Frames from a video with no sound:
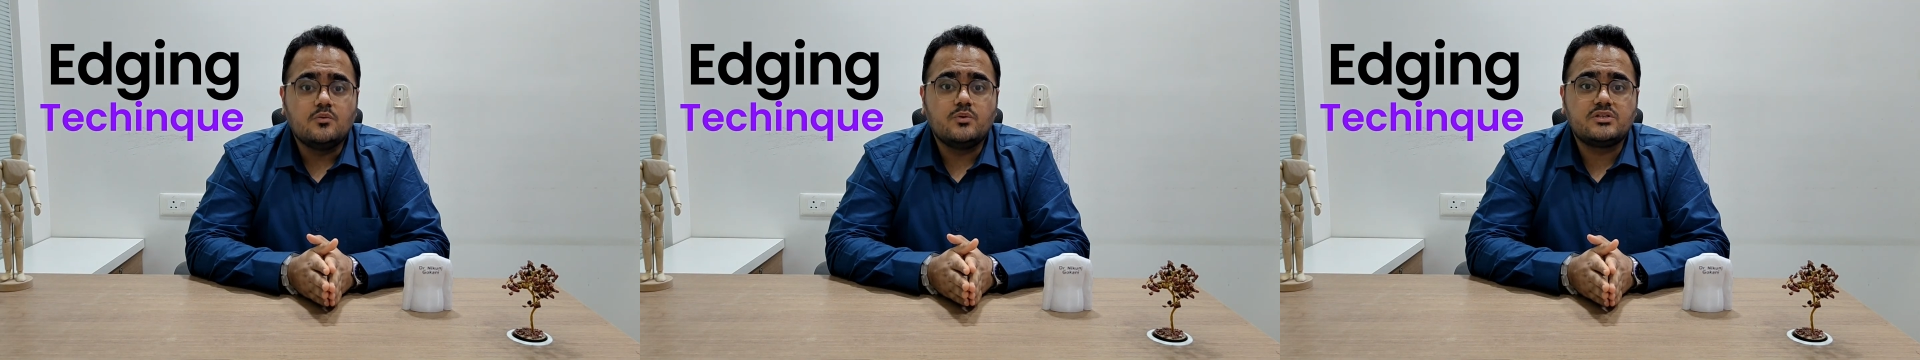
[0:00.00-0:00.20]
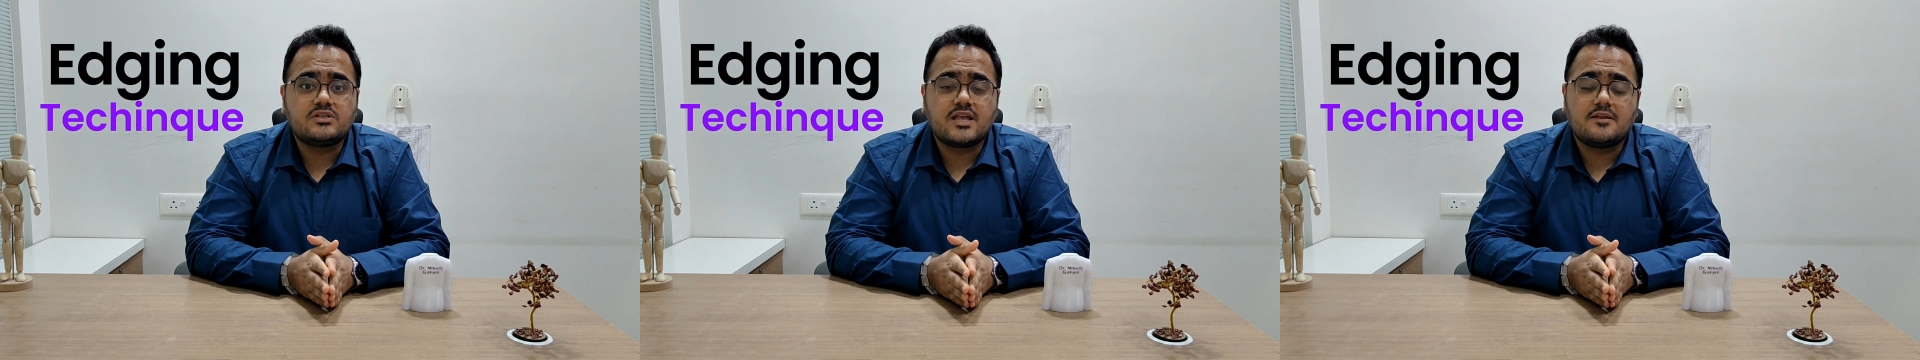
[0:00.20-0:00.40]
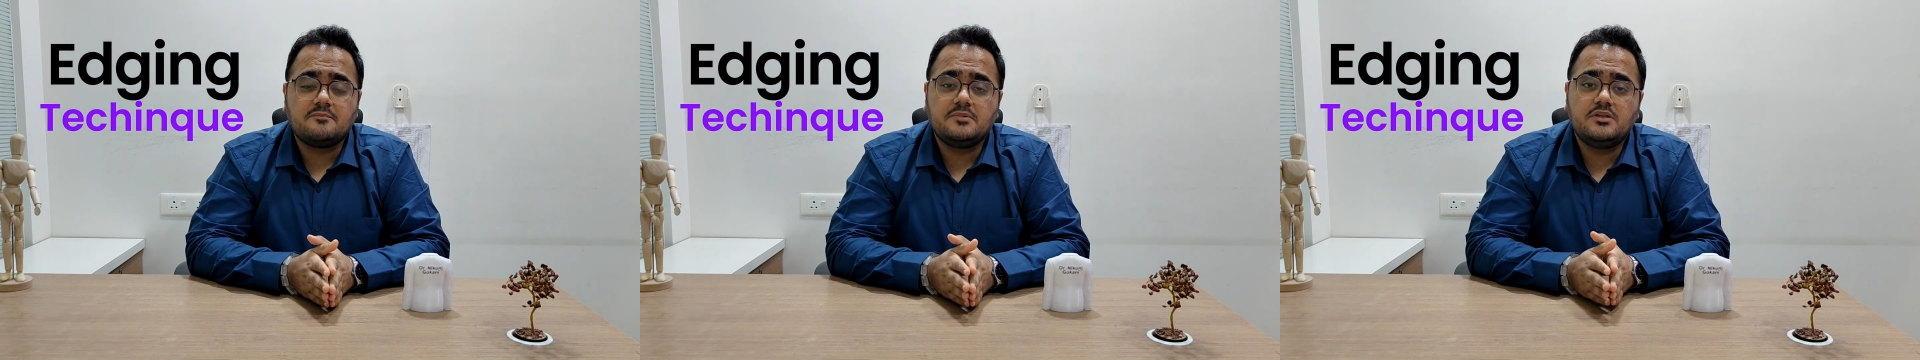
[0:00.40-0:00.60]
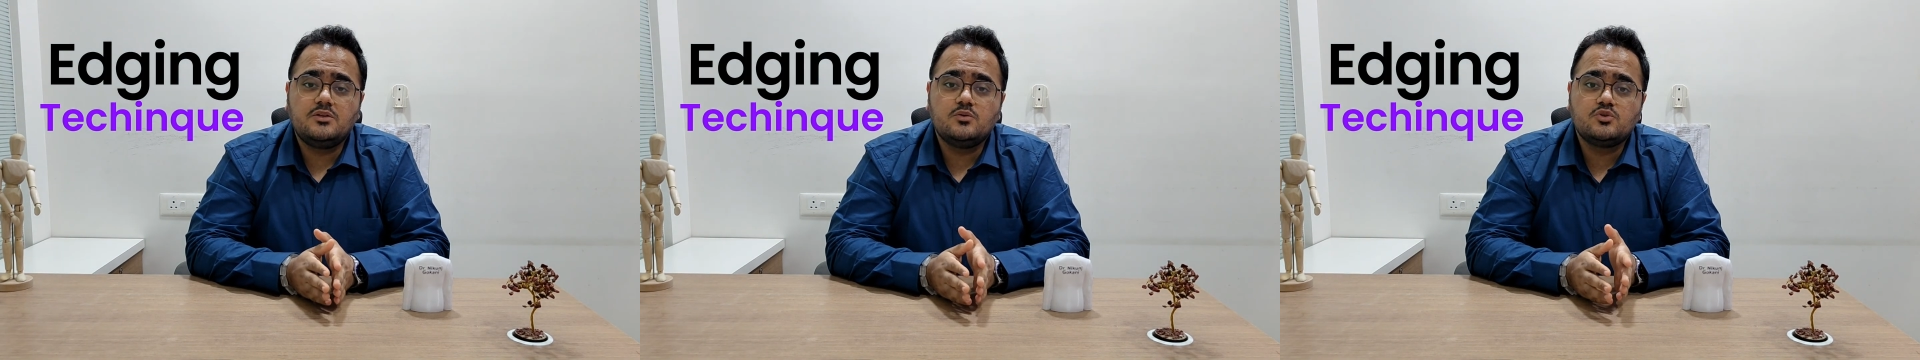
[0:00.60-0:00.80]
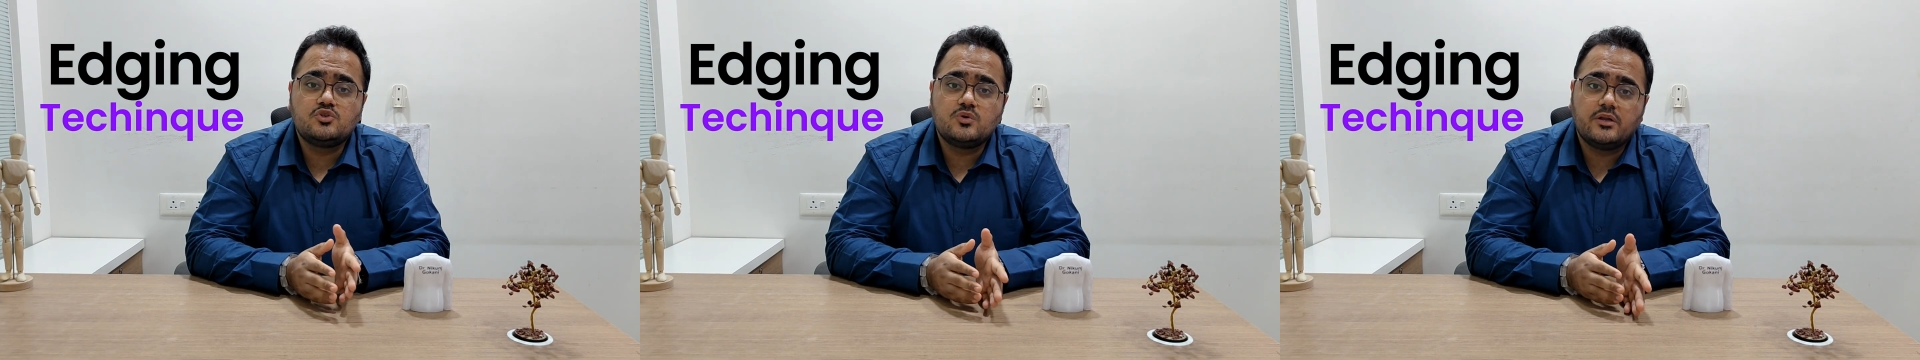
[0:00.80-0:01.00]
which can be
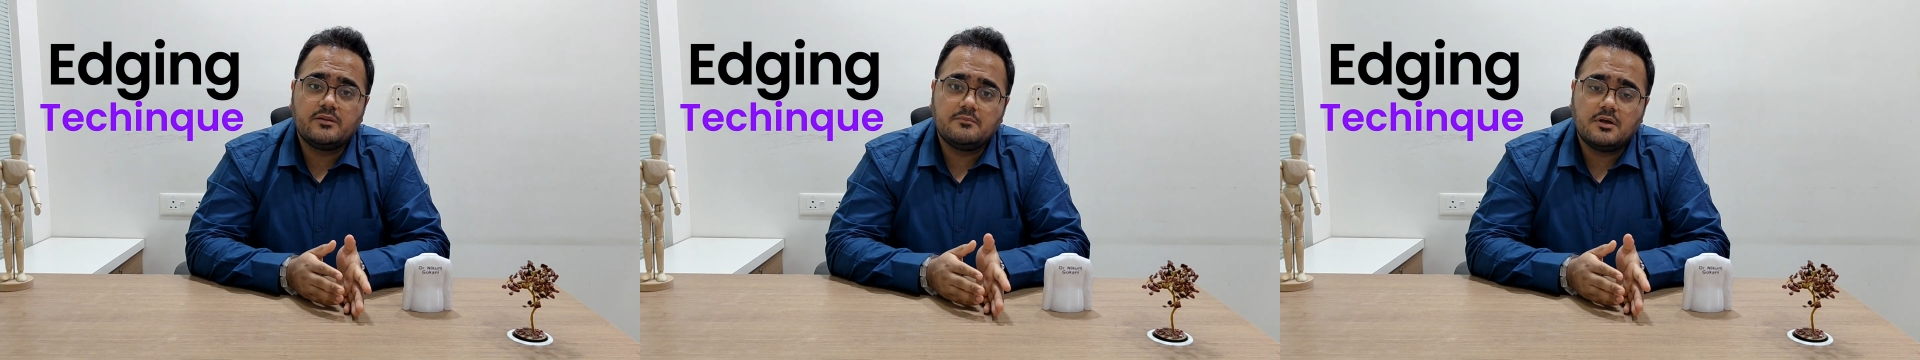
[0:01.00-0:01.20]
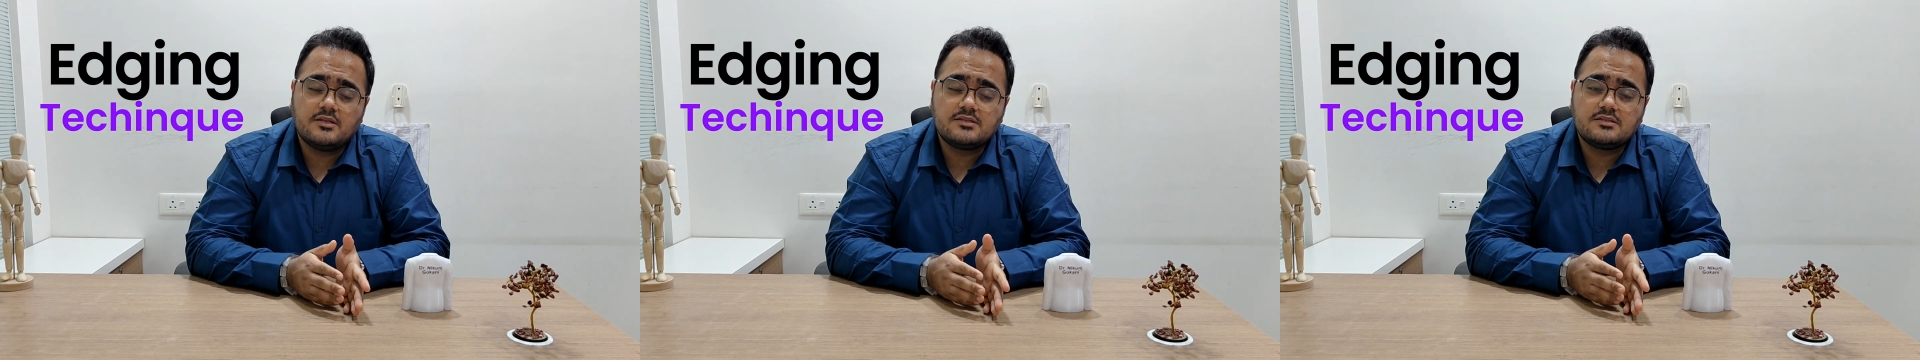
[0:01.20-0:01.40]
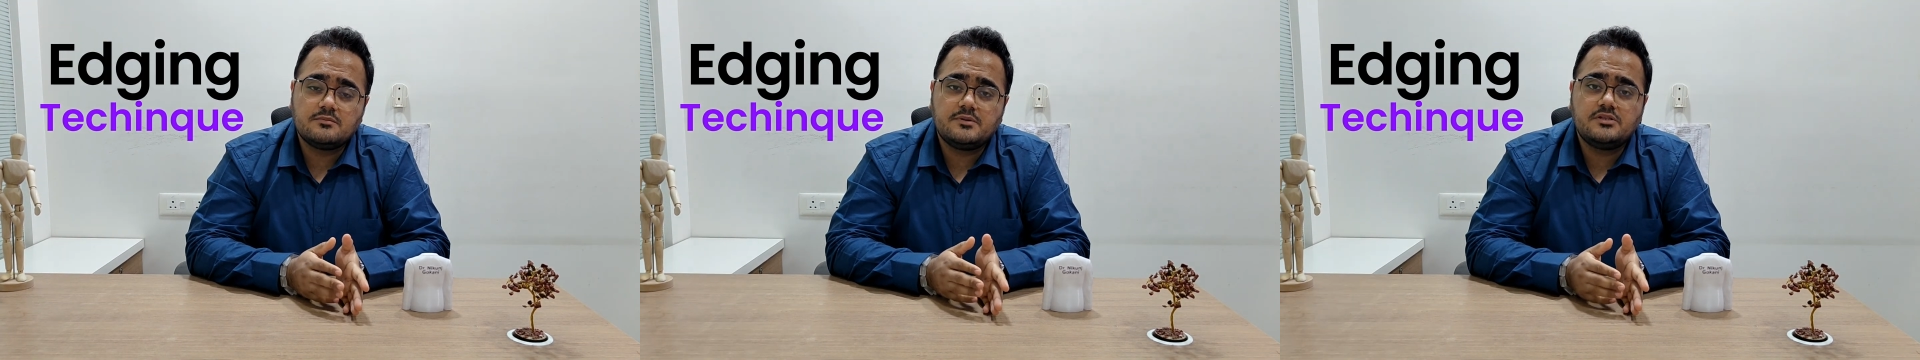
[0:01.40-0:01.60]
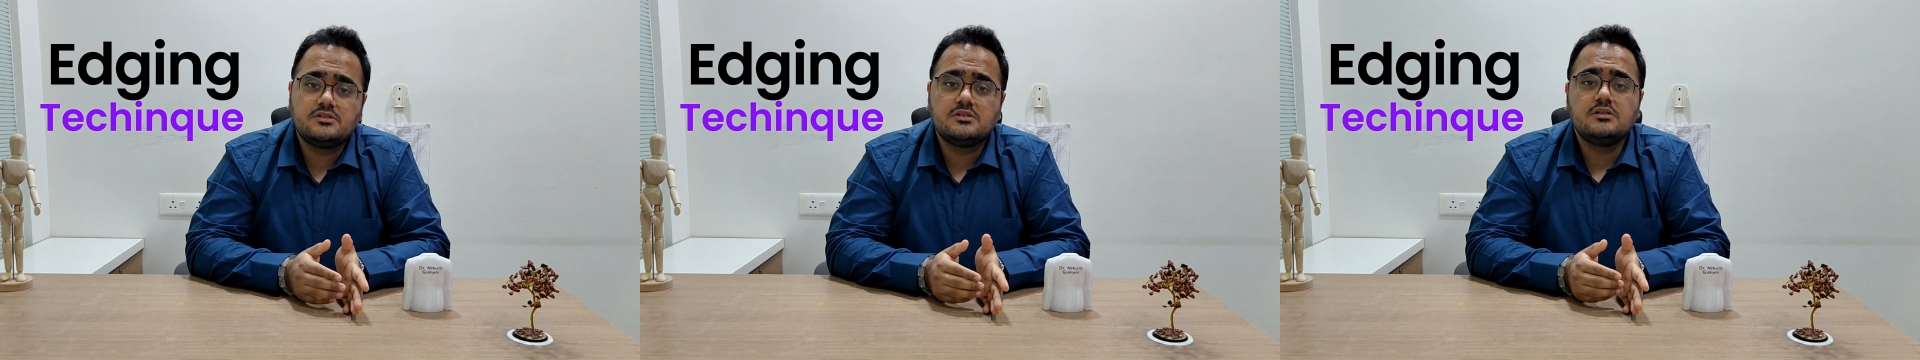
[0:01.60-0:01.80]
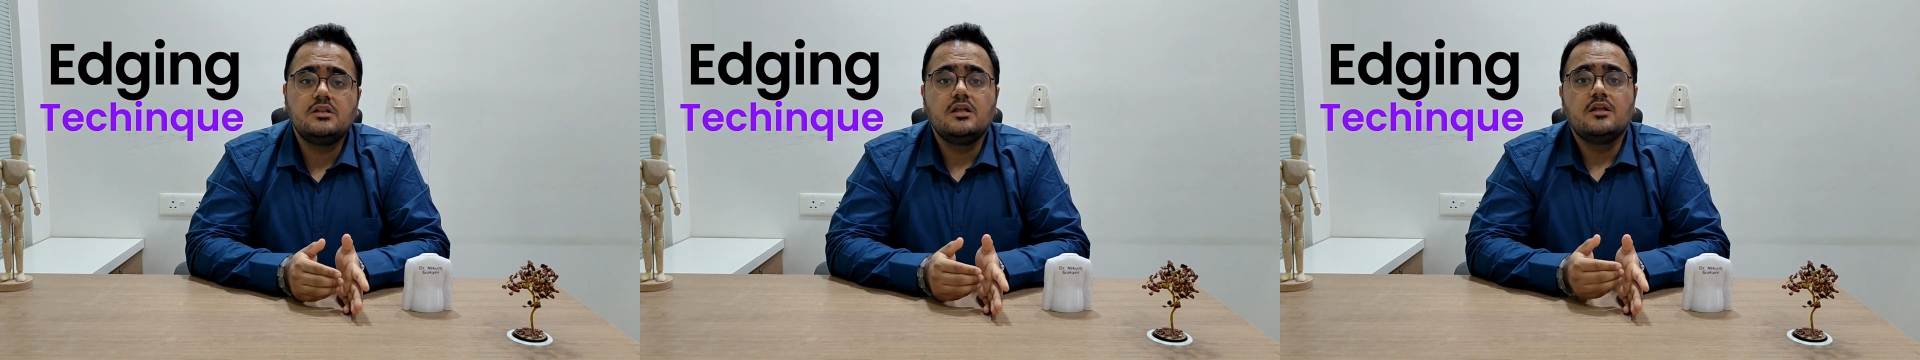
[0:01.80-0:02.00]
used during
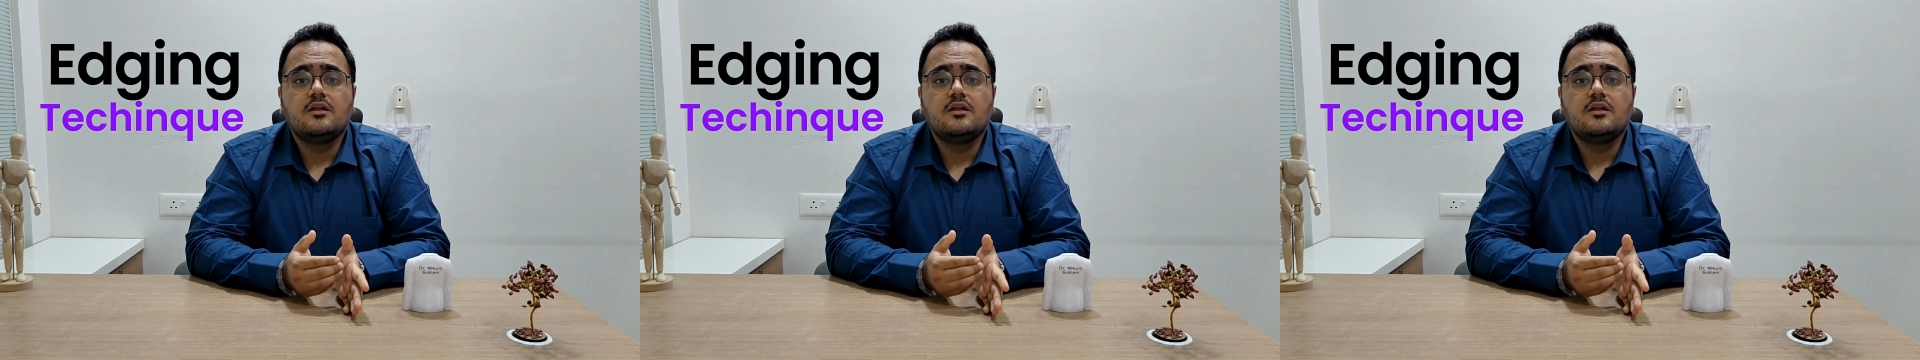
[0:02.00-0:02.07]
masturbation